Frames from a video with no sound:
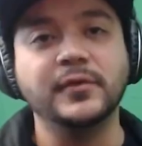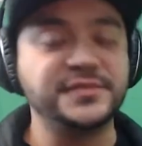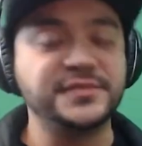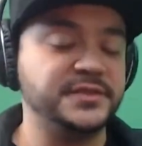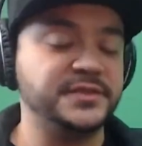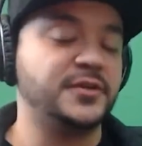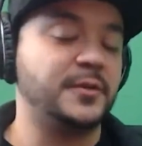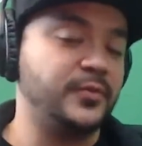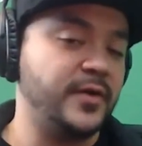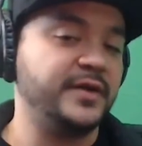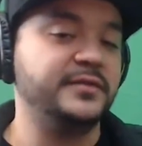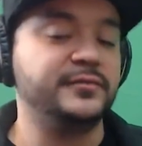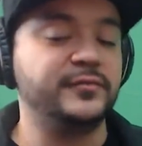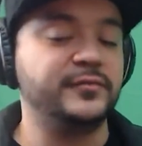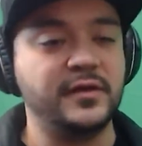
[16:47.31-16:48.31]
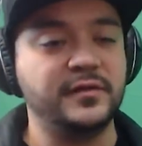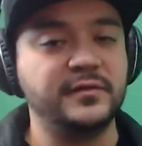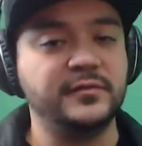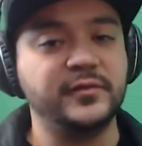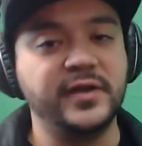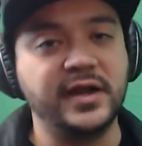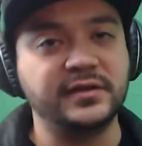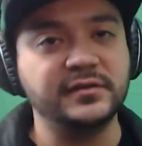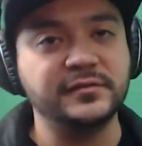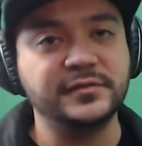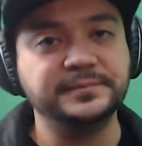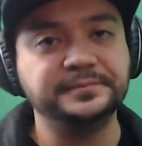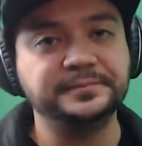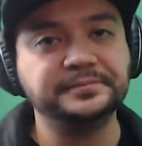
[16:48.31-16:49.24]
most things are proactive rather than reactive.